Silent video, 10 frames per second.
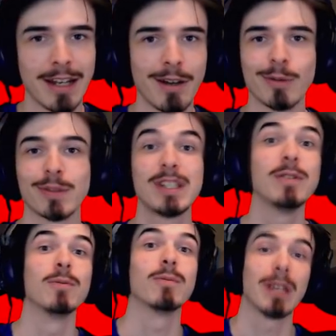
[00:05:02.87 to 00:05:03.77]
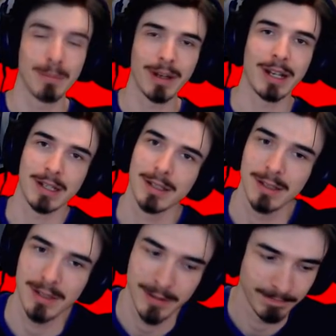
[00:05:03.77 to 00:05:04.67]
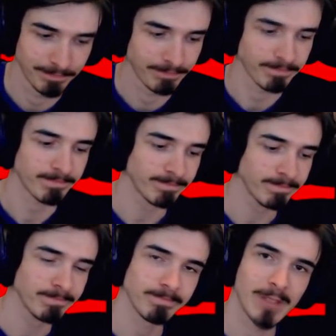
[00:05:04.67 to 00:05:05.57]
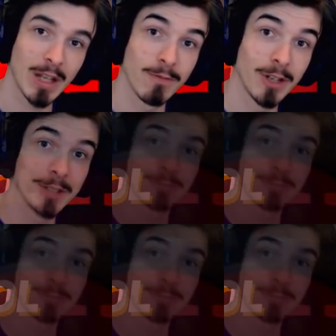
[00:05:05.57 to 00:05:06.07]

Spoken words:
and I will see you in my next video.